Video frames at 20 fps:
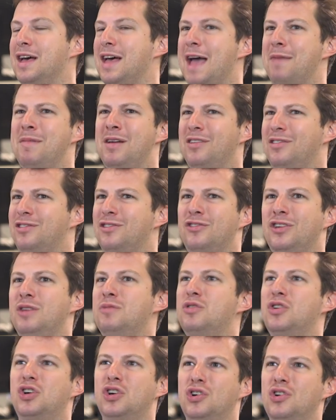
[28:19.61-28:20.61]
I'm not sure
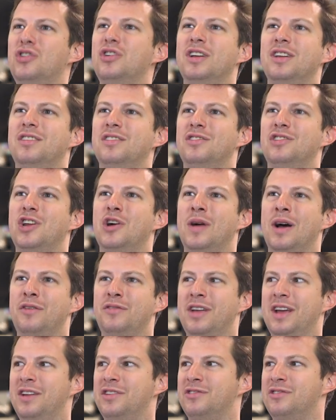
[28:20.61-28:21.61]
you could know how
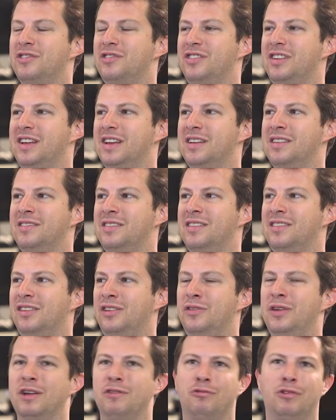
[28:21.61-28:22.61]
dangerous she is
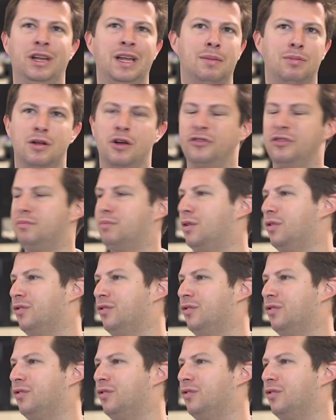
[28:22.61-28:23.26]
until you get really up close and